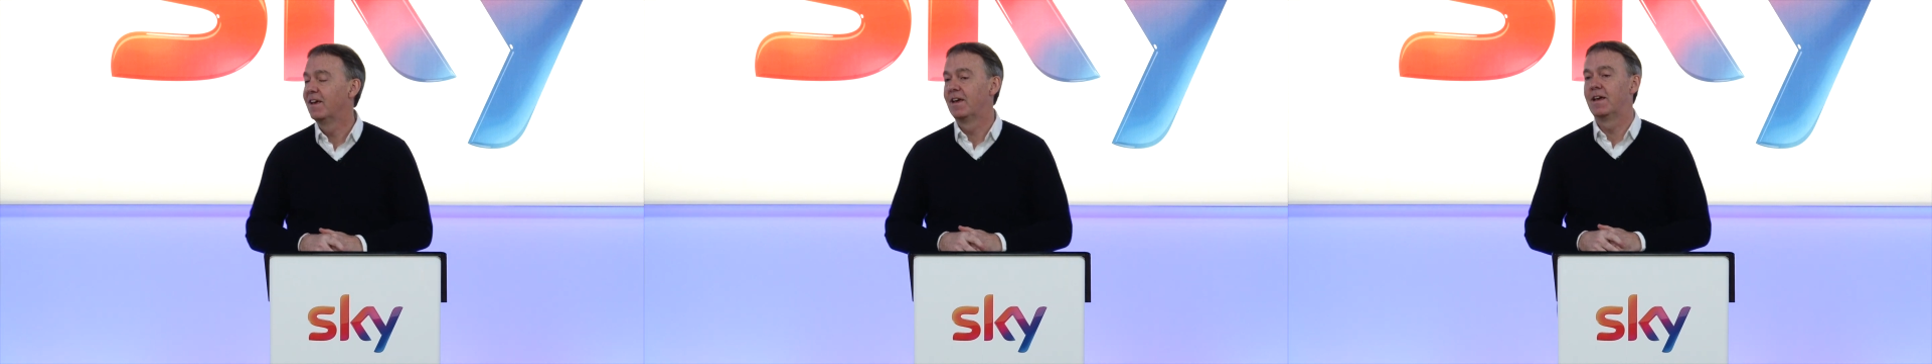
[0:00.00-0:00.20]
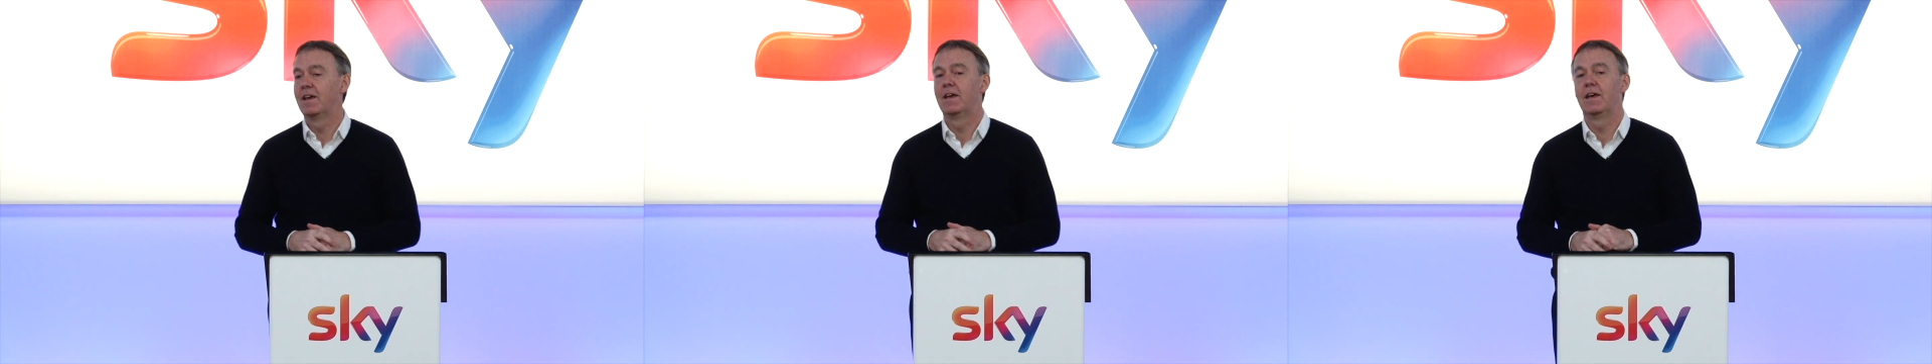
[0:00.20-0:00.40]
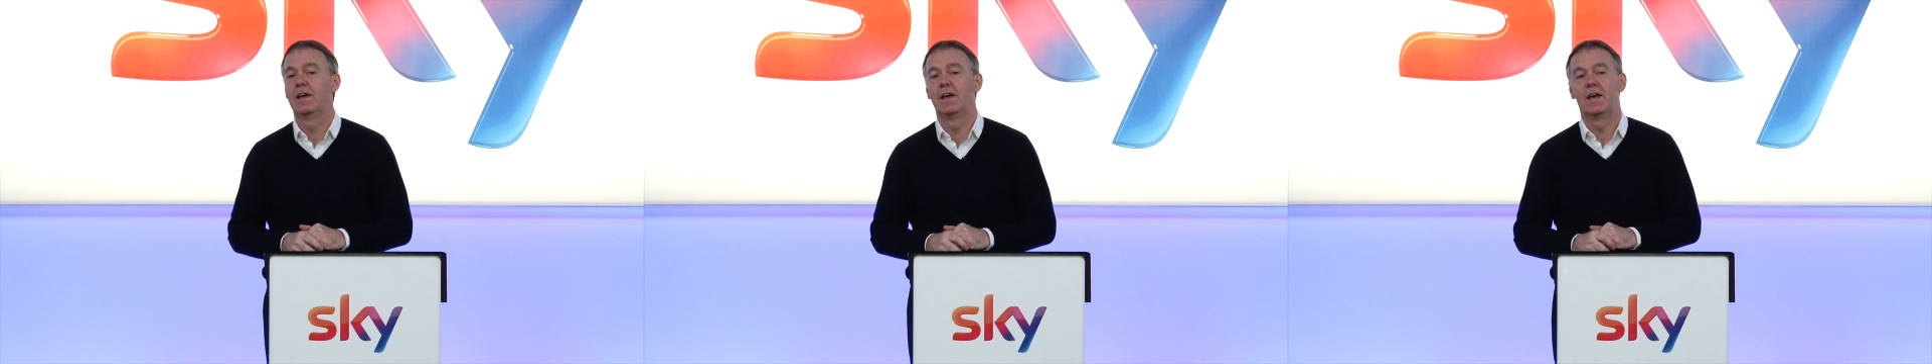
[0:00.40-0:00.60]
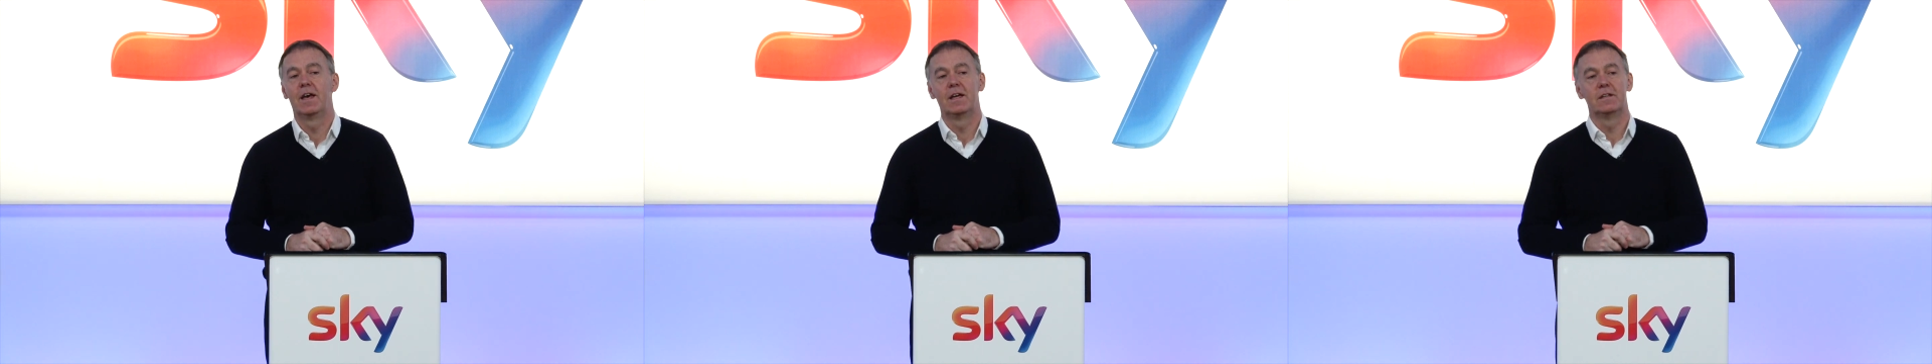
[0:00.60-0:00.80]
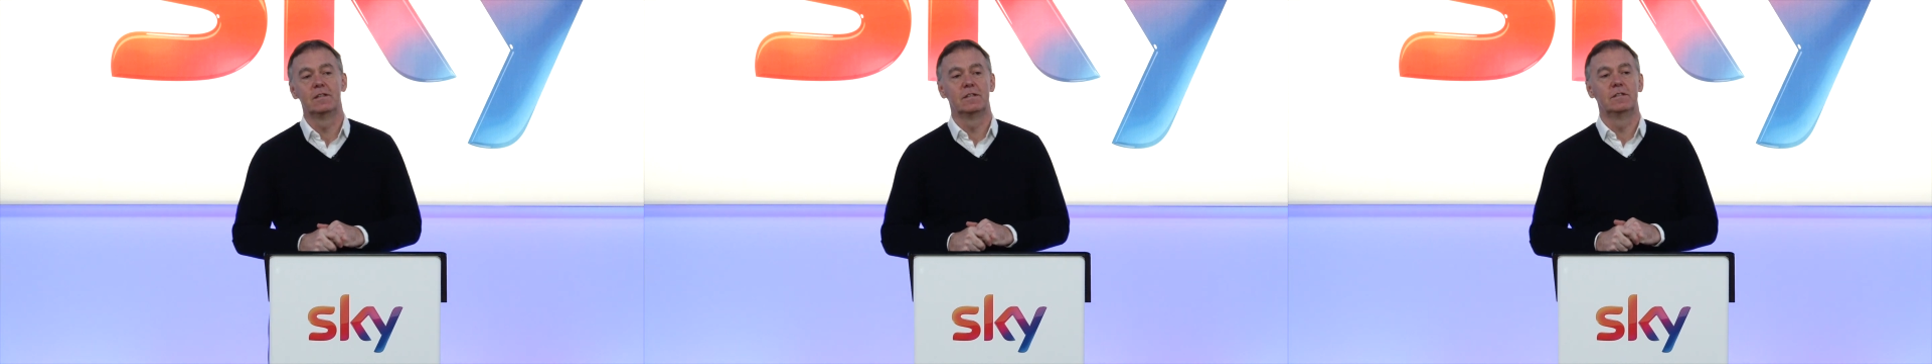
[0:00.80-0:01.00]

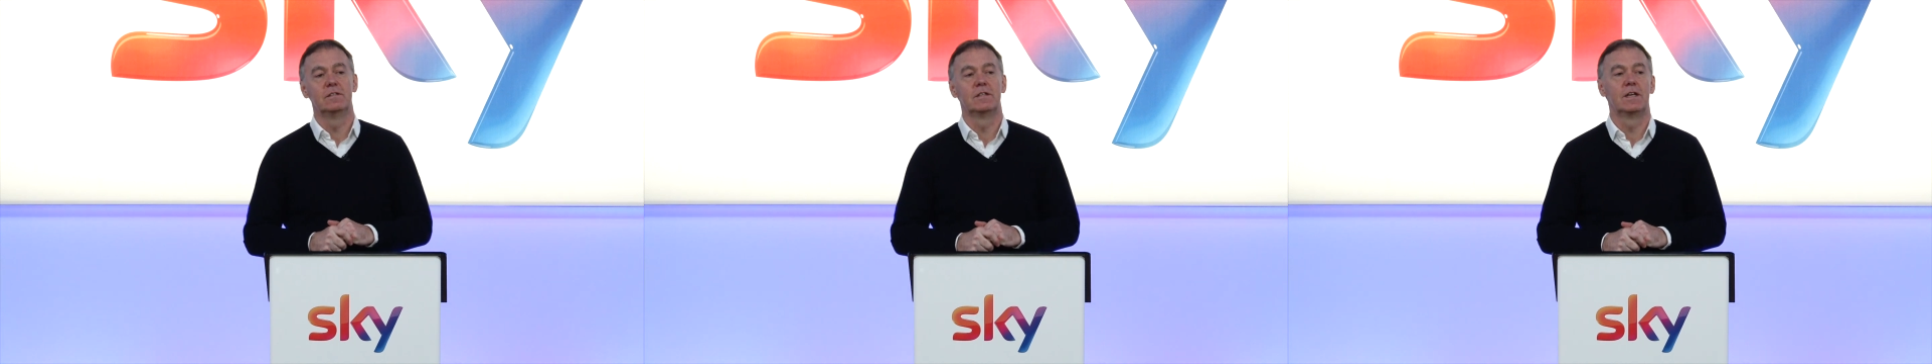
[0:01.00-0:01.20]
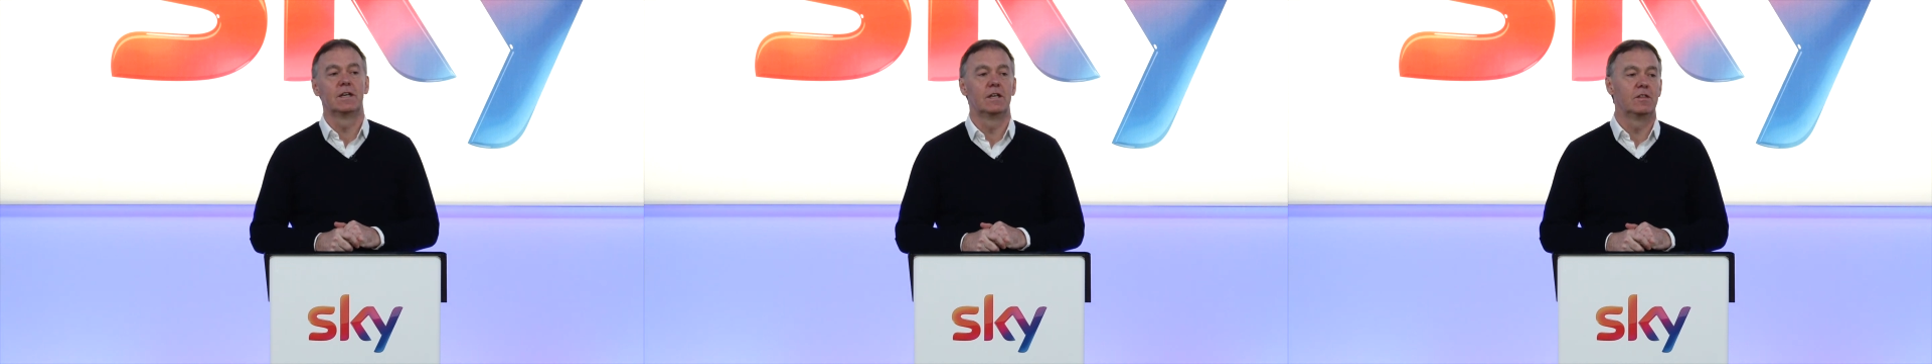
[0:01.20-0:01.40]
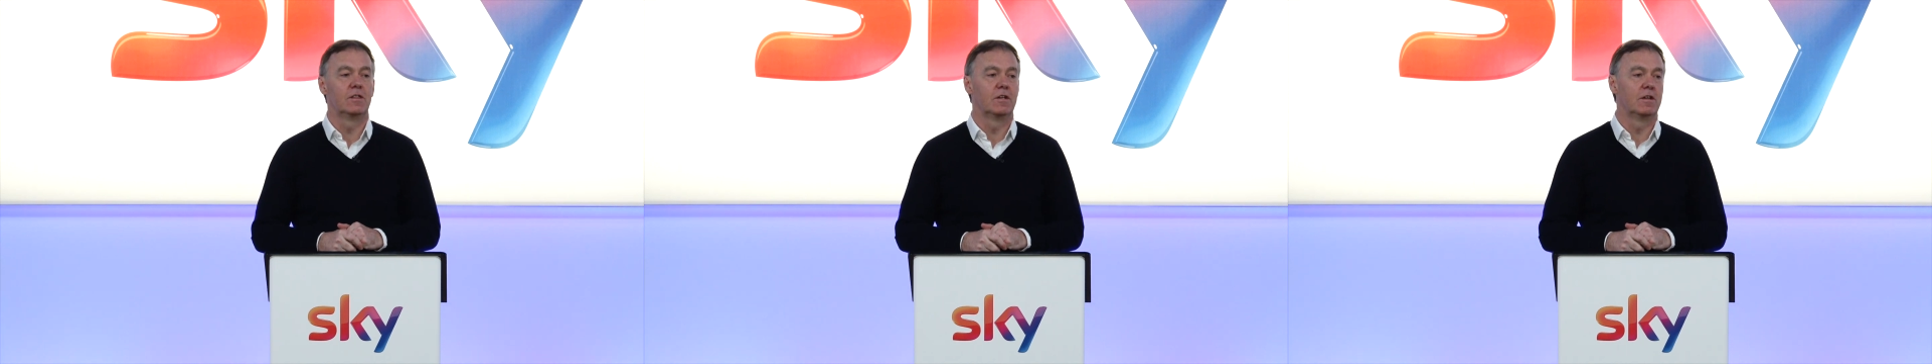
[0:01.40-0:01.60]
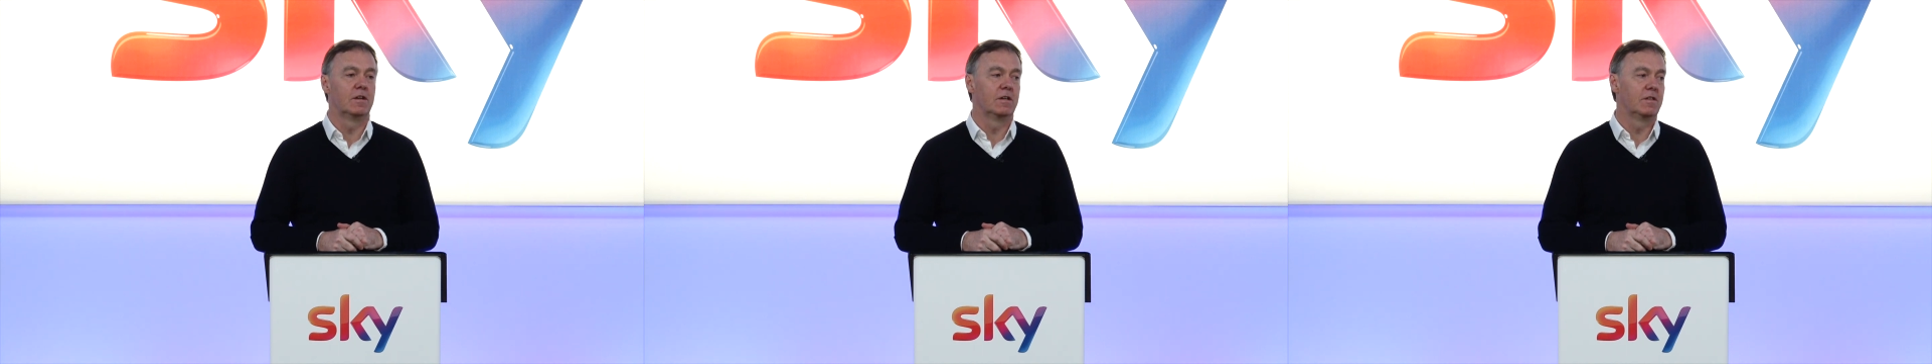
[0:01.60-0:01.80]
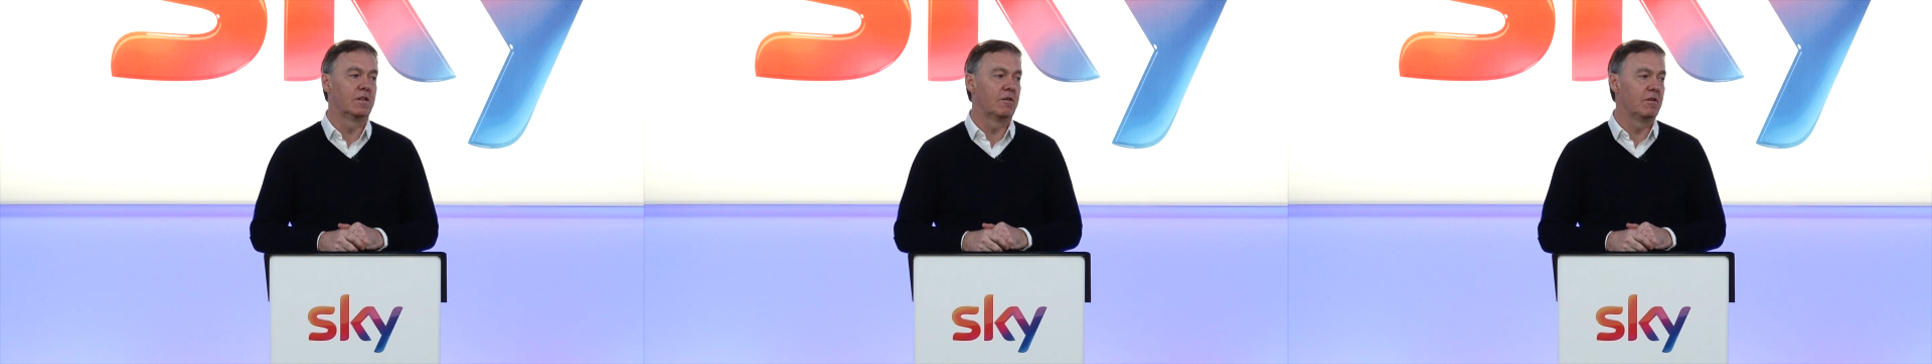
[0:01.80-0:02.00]
And
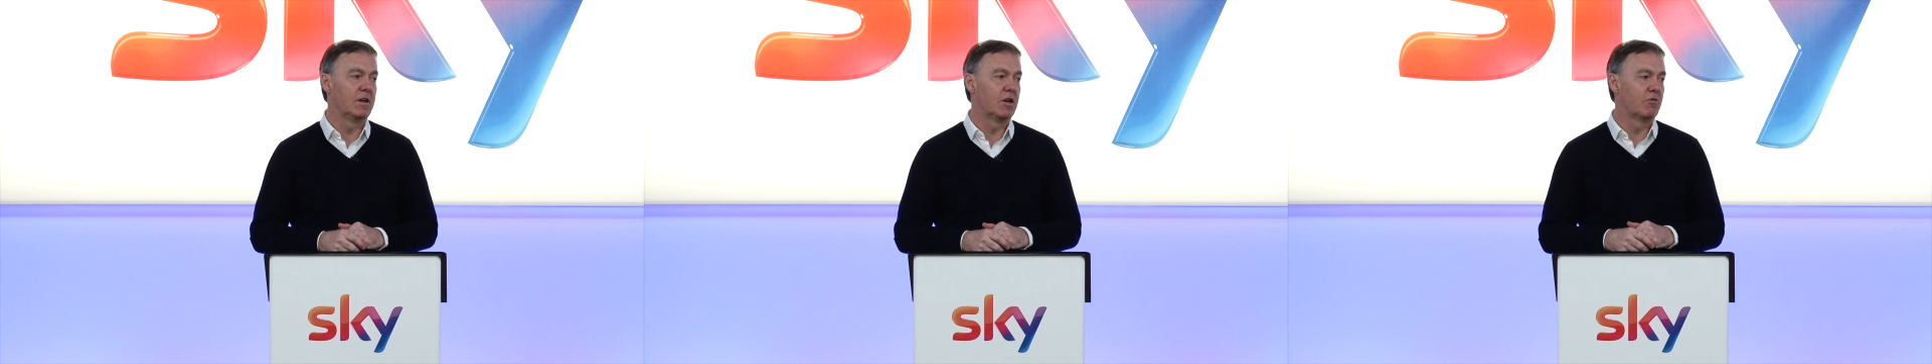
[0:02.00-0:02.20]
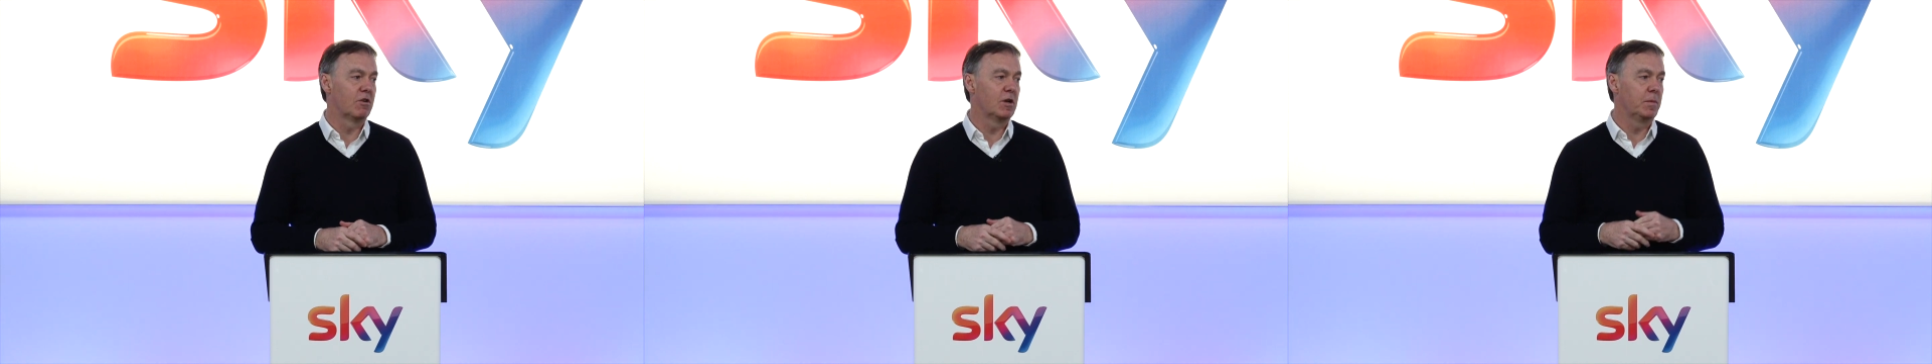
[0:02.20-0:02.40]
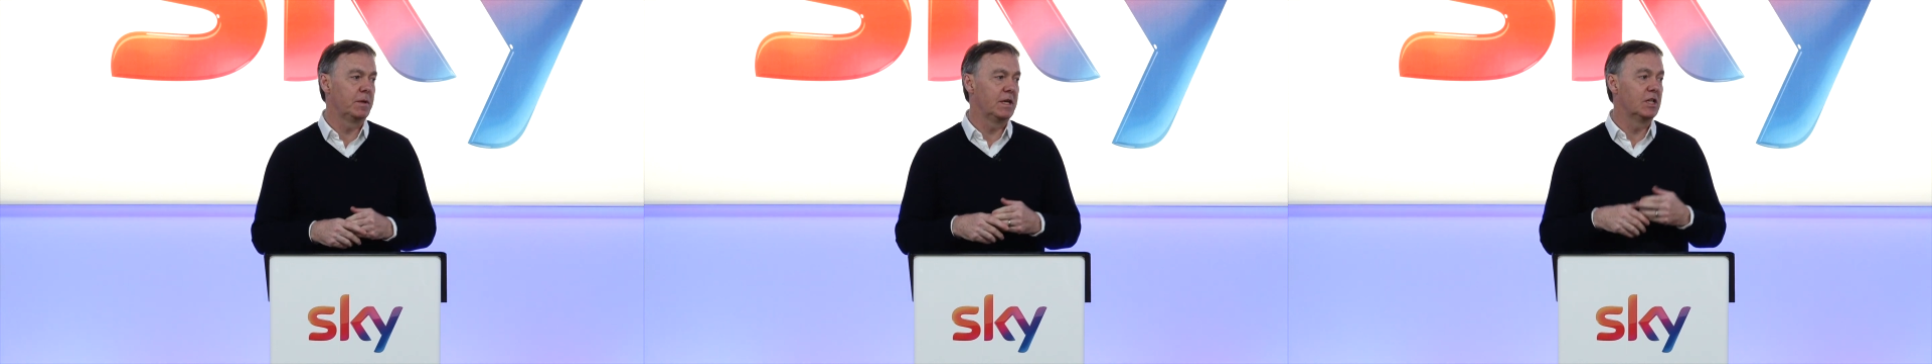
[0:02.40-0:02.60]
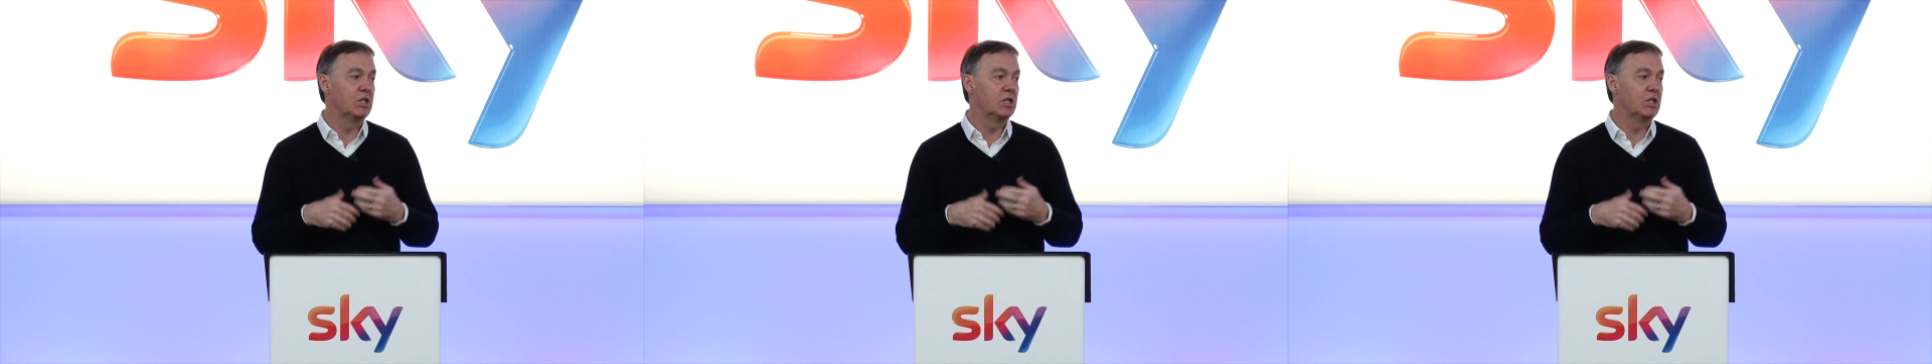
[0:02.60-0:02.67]
they're incredibly